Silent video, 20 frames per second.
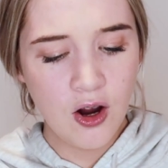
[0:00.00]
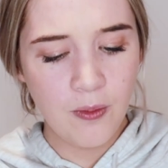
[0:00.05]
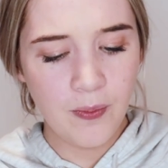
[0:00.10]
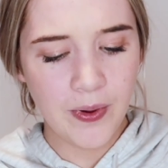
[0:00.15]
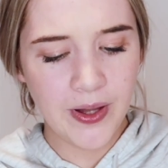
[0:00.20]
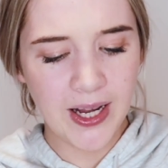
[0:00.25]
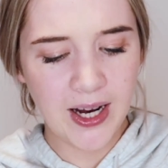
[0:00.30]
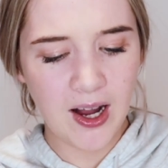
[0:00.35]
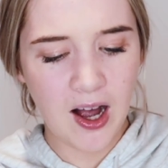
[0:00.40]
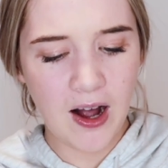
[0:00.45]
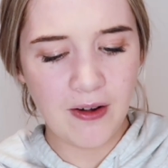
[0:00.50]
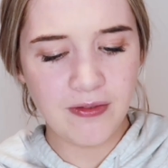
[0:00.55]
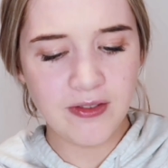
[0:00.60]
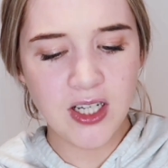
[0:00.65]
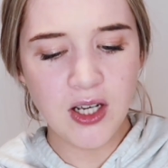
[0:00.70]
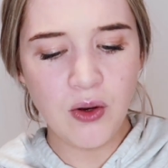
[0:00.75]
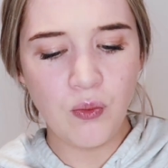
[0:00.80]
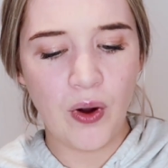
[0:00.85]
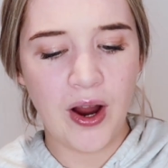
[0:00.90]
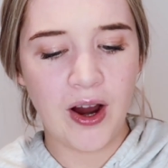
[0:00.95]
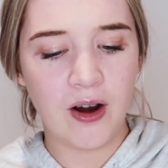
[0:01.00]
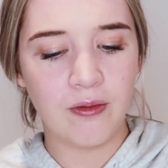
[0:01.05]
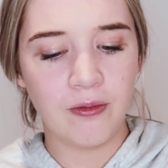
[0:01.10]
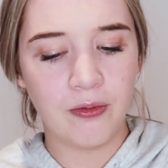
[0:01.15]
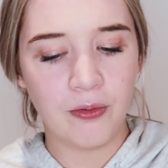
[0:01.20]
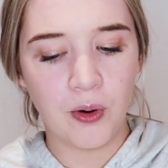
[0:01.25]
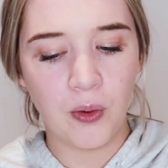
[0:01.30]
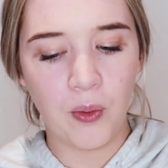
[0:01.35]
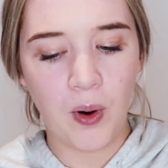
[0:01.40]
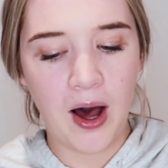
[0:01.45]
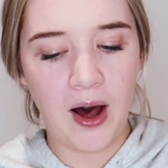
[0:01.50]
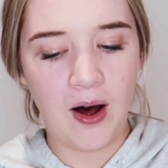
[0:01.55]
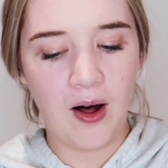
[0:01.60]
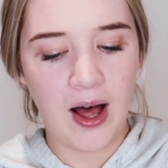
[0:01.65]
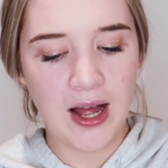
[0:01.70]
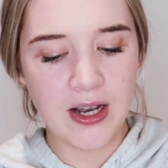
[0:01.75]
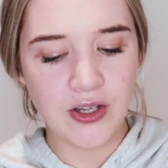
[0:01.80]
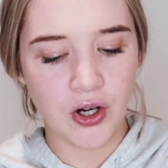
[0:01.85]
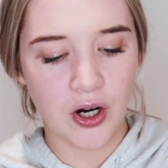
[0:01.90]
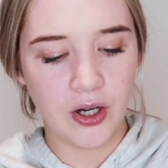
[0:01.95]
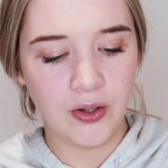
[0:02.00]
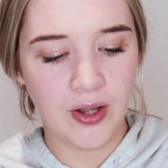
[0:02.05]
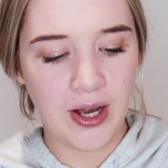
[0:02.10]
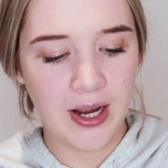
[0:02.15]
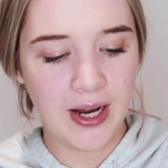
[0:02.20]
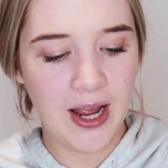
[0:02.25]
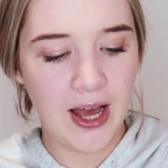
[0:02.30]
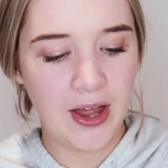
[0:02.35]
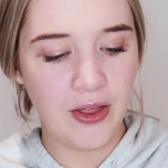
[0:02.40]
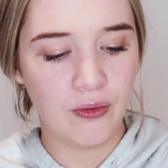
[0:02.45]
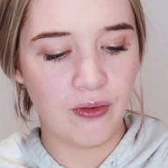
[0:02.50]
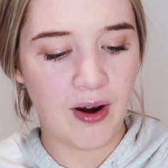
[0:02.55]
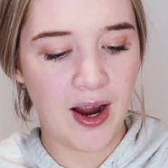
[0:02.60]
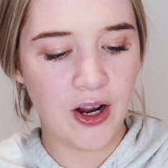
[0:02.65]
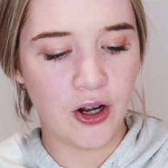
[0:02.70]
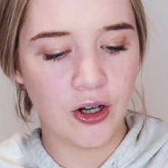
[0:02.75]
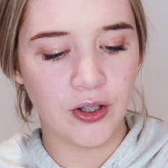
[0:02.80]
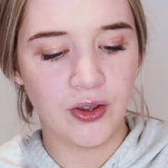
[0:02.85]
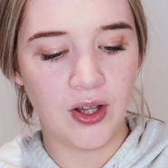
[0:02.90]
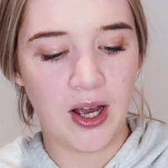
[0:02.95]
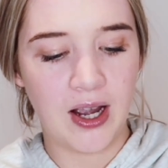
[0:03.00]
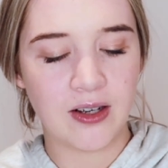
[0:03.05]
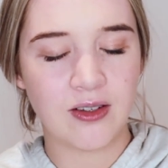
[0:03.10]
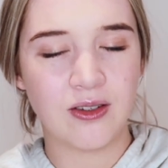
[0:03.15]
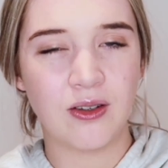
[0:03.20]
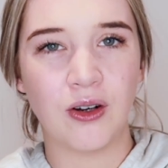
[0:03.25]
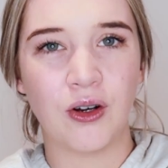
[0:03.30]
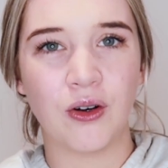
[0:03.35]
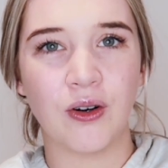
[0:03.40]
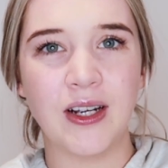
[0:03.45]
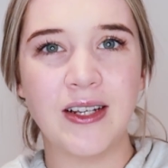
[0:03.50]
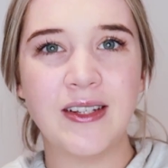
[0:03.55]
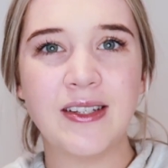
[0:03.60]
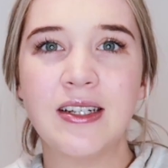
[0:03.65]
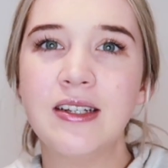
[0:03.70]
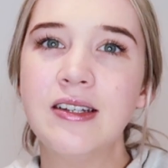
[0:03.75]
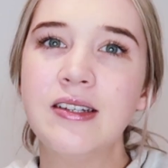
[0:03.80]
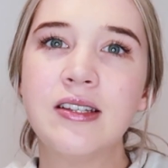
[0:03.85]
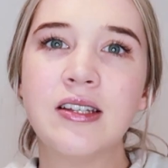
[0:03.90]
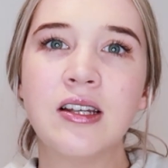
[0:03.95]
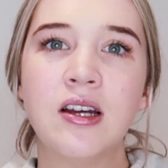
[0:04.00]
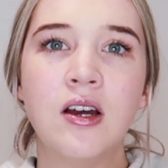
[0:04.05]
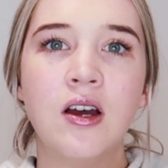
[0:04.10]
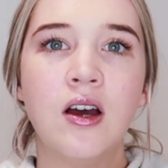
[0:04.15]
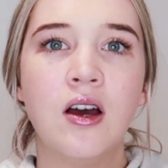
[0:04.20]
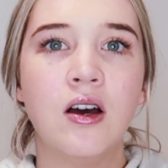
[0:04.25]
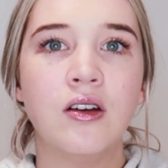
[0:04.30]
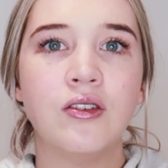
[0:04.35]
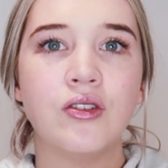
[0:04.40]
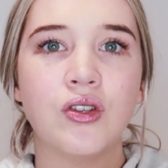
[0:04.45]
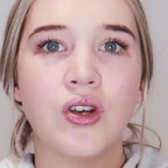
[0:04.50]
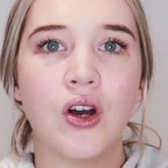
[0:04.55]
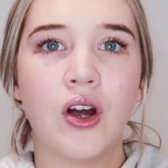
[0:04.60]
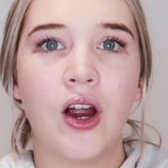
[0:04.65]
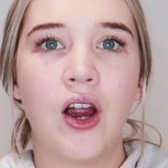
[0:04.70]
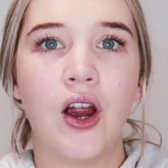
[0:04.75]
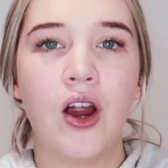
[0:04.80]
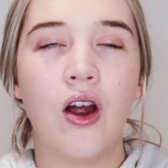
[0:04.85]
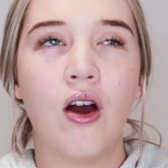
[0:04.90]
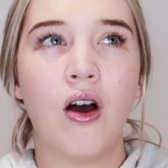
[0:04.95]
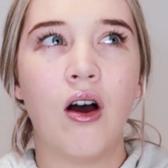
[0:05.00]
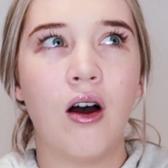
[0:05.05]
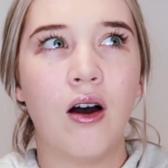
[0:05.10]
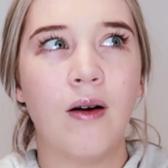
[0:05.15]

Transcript: But like after you wear them for a while, I don't like how the rayon like sort of creases. So